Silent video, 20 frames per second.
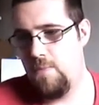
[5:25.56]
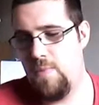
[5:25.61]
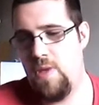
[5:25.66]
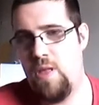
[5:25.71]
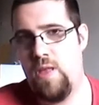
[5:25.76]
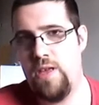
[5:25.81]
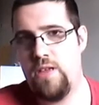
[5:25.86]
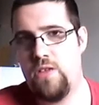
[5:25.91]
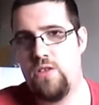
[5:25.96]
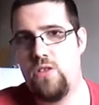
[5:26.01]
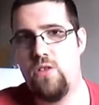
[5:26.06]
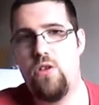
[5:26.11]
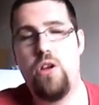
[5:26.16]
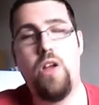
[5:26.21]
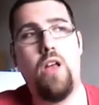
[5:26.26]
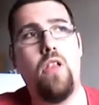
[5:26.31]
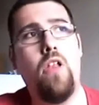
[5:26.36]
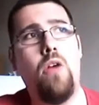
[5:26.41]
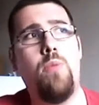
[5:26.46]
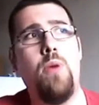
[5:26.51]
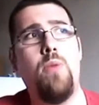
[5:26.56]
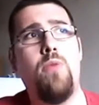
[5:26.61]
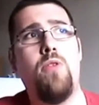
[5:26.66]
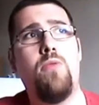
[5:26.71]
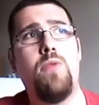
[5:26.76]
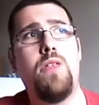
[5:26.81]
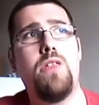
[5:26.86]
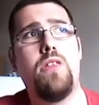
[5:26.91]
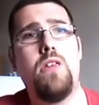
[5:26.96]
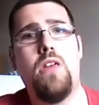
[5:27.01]
I like the story. A lot of people
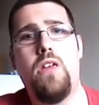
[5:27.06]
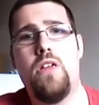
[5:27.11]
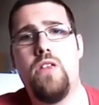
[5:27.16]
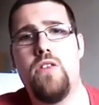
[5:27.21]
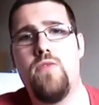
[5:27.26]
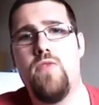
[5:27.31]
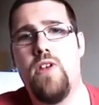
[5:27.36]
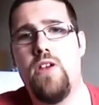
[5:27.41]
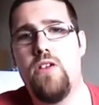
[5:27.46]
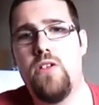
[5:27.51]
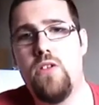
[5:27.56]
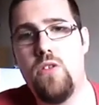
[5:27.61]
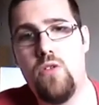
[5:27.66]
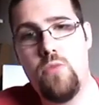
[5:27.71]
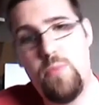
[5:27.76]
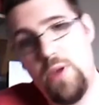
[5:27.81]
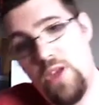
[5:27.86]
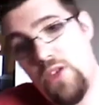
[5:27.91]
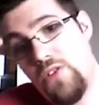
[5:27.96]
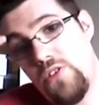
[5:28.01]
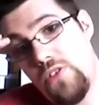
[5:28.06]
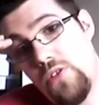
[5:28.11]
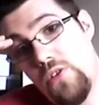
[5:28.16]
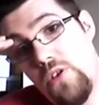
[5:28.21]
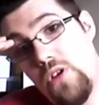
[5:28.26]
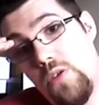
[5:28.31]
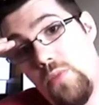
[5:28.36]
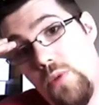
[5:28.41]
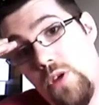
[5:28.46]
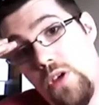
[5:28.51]
have been saying it's a very slow paced
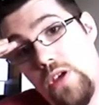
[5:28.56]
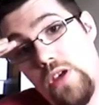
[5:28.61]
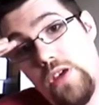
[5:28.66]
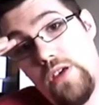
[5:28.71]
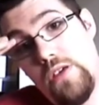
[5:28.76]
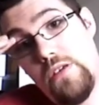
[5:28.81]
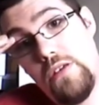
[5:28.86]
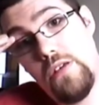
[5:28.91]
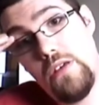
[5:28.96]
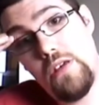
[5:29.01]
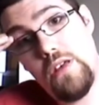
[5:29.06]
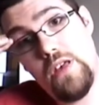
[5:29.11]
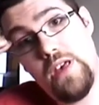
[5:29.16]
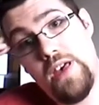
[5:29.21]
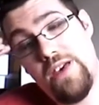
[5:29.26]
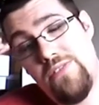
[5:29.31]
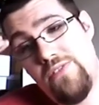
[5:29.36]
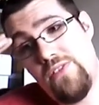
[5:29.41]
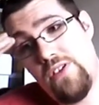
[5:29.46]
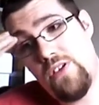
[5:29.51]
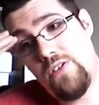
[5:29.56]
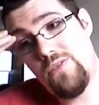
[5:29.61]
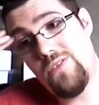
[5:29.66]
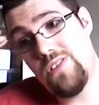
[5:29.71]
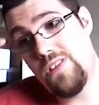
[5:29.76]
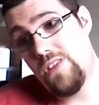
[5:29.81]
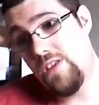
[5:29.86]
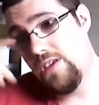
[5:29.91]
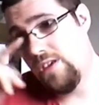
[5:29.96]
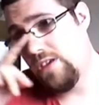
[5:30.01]
story, but I
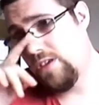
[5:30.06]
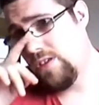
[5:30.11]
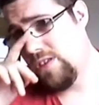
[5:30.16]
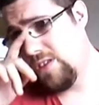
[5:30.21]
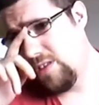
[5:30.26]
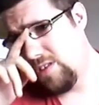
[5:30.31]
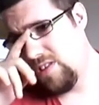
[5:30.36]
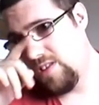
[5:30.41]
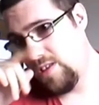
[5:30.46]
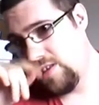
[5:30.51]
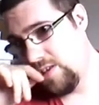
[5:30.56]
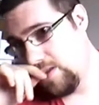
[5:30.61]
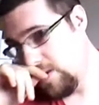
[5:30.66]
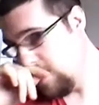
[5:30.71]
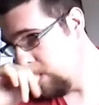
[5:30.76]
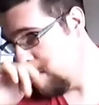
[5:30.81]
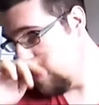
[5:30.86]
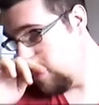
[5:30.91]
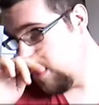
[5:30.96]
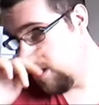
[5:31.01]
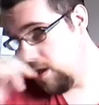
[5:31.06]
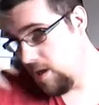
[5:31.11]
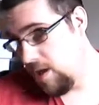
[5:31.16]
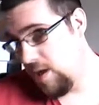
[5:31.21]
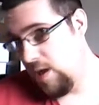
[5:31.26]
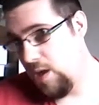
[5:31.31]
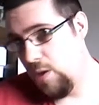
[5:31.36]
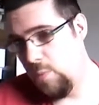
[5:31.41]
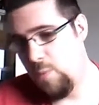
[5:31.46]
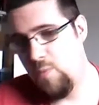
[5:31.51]
found that
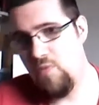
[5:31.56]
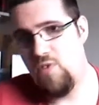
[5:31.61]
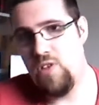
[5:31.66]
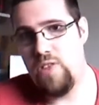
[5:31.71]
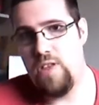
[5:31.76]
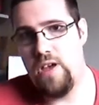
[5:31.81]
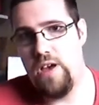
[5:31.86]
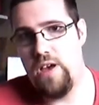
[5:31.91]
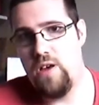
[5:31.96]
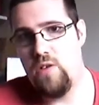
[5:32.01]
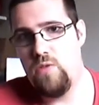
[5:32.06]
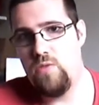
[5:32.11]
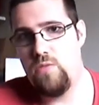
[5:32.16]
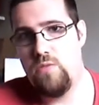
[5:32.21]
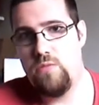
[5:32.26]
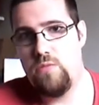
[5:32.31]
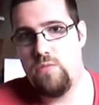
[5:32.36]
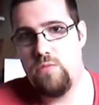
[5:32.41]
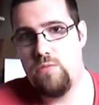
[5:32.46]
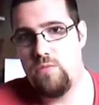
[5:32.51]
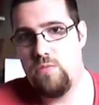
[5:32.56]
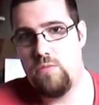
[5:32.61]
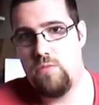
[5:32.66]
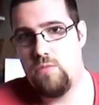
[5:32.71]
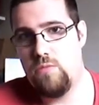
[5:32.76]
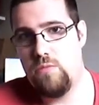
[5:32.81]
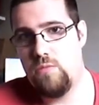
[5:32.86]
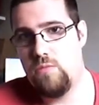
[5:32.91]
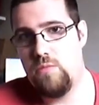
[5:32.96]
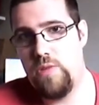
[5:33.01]
Fatale
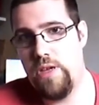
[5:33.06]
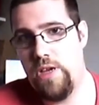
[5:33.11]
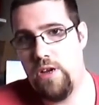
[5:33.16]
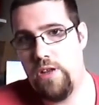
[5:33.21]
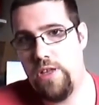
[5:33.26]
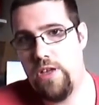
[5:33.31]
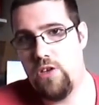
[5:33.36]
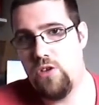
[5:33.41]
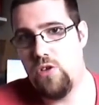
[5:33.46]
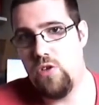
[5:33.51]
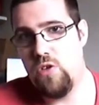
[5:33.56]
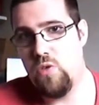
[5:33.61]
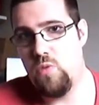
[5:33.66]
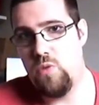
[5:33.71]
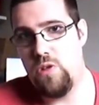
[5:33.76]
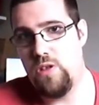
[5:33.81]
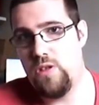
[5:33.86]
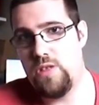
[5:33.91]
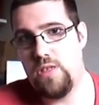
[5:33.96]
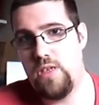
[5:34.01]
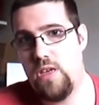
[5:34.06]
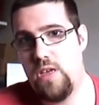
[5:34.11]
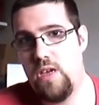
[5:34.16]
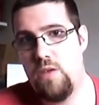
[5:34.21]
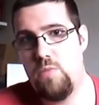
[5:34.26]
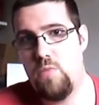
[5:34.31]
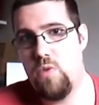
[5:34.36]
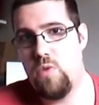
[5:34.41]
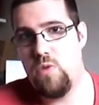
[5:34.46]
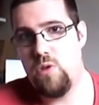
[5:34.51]
early issues were the
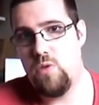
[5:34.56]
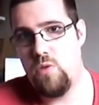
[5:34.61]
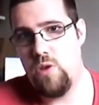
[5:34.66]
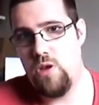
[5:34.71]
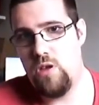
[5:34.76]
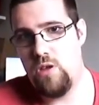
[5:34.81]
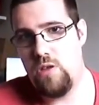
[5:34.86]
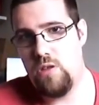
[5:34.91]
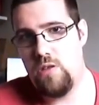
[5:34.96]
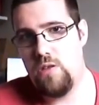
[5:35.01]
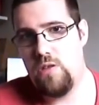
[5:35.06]
same. They were quite